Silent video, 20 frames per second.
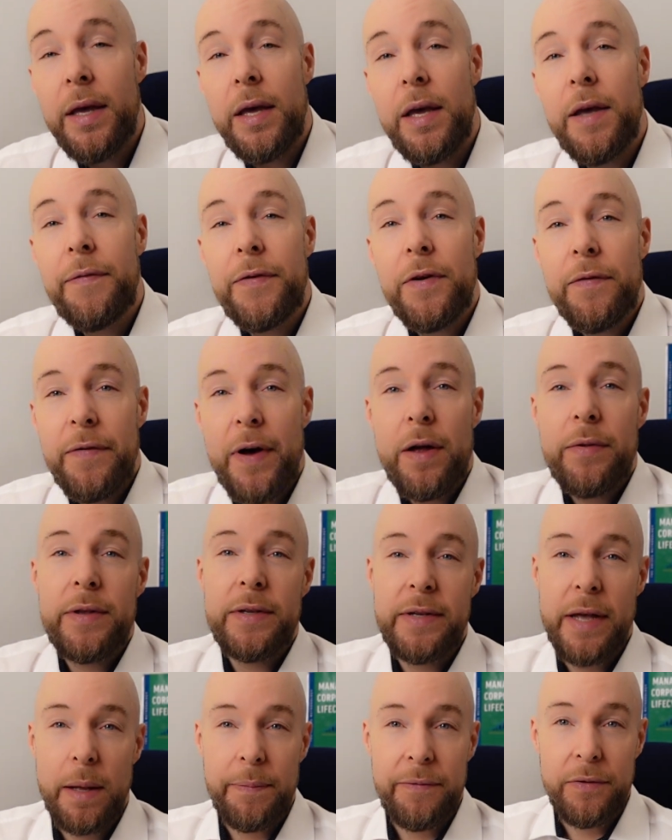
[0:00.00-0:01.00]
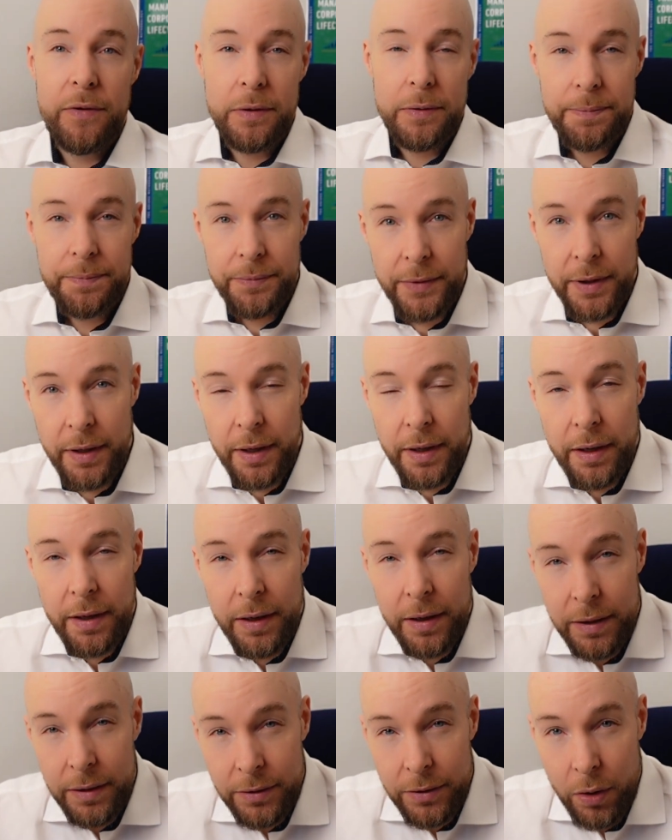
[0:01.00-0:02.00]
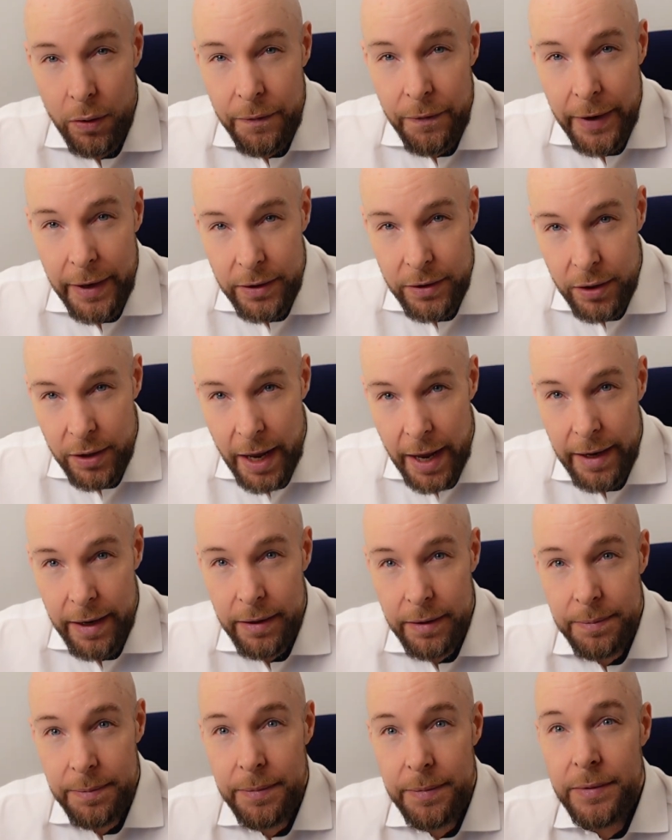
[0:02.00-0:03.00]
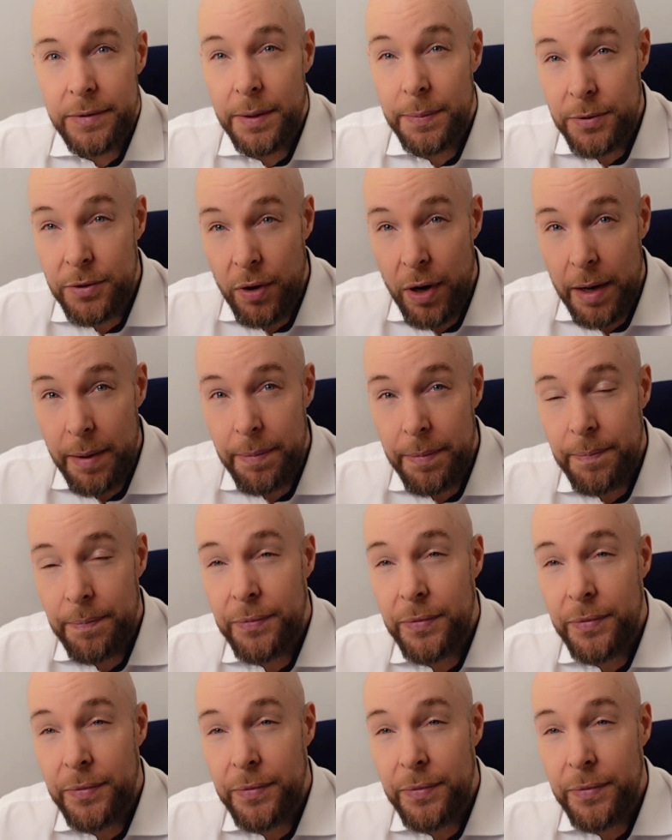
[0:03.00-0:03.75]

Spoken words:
If you found this helpful, don't forget to like, subscribe,